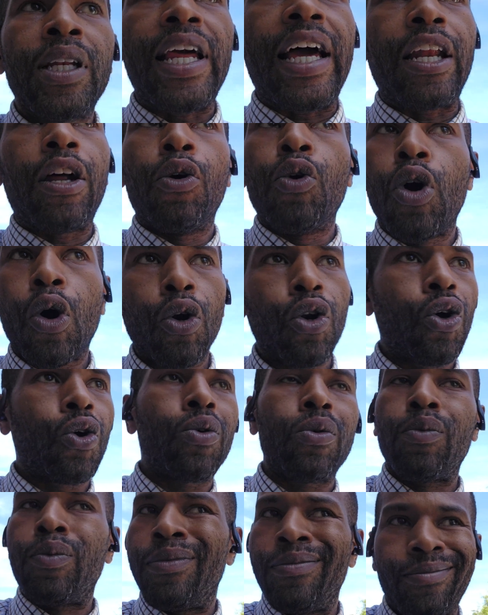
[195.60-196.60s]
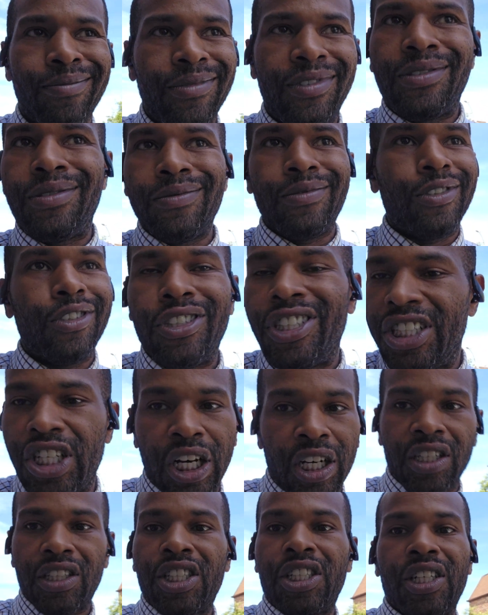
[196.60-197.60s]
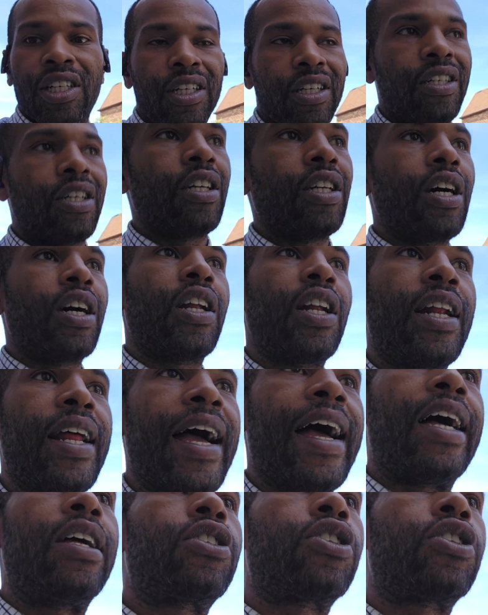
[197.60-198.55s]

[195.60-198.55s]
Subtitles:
don't go to Junction or none of that.